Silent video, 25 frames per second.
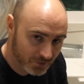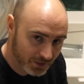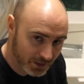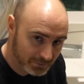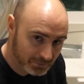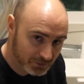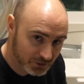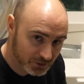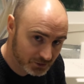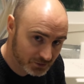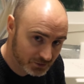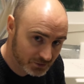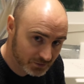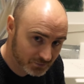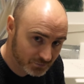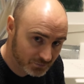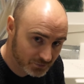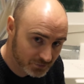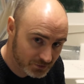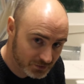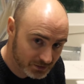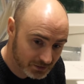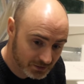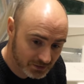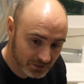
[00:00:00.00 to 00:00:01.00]
that much
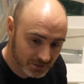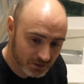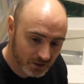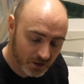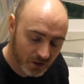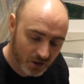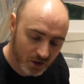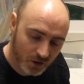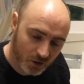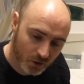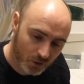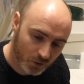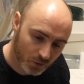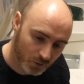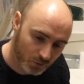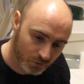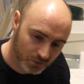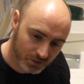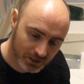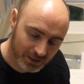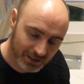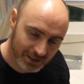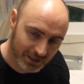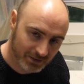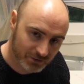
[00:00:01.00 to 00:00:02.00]
difference in it. All
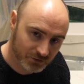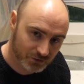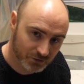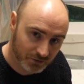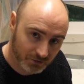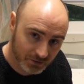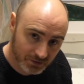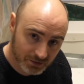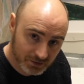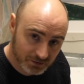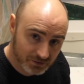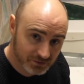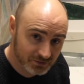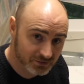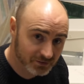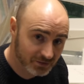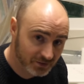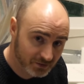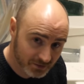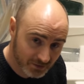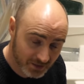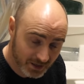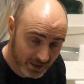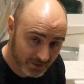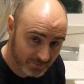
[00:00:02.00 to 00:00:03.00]
the electronics,
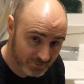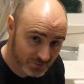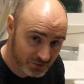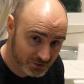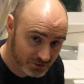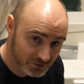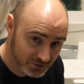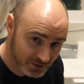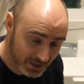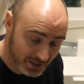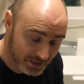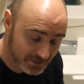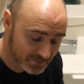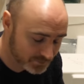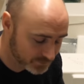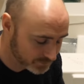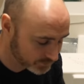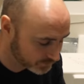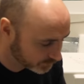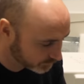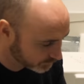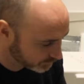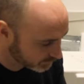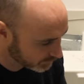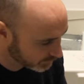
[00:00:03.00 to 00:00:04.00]
they're going to have the same
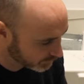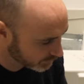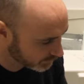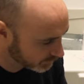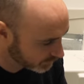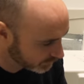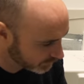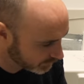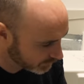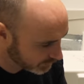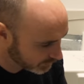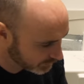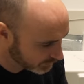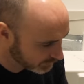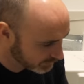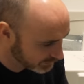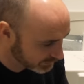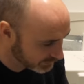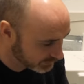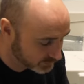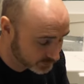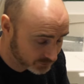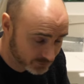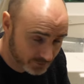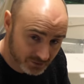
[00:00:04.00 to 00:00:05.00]
uh,
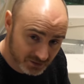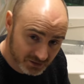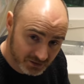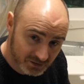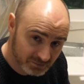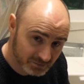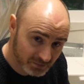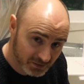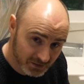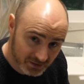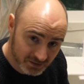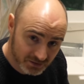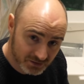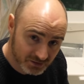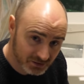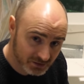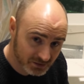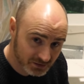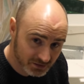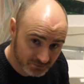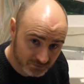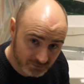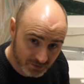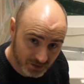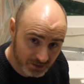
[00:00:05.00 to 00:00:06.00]
electronics,
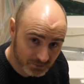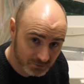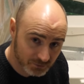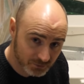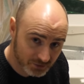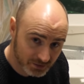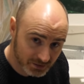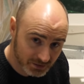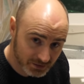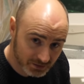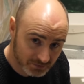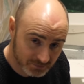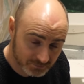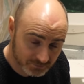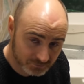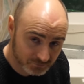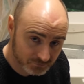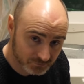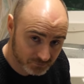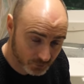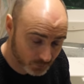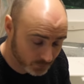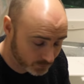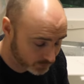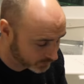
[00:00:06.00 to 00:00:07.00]
B&G, Raymarine,
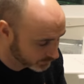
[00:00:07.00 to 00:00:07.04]
all